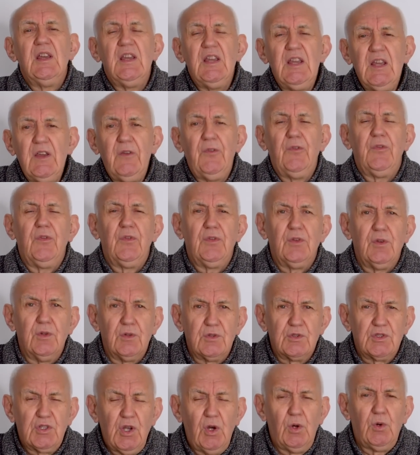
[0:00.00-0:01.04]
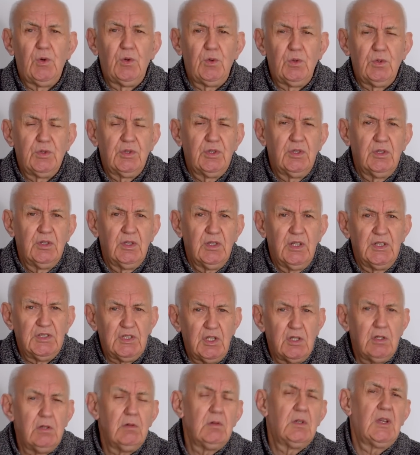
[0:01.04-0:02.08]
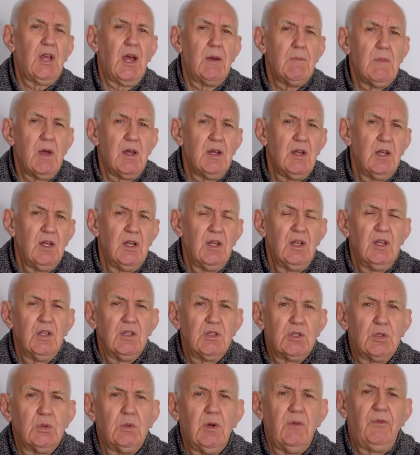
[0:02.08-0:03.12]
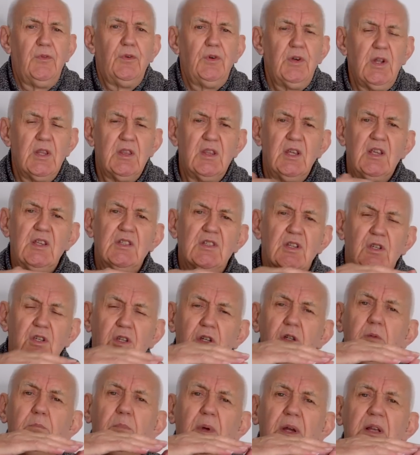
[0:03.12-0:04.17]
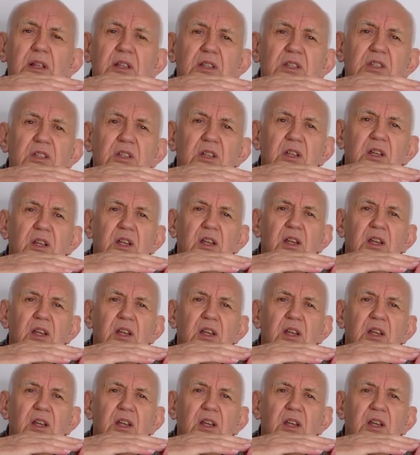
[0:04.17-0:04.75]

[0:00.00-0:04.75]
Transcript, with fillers: if you're told as a newcomer to avoid these acute bends,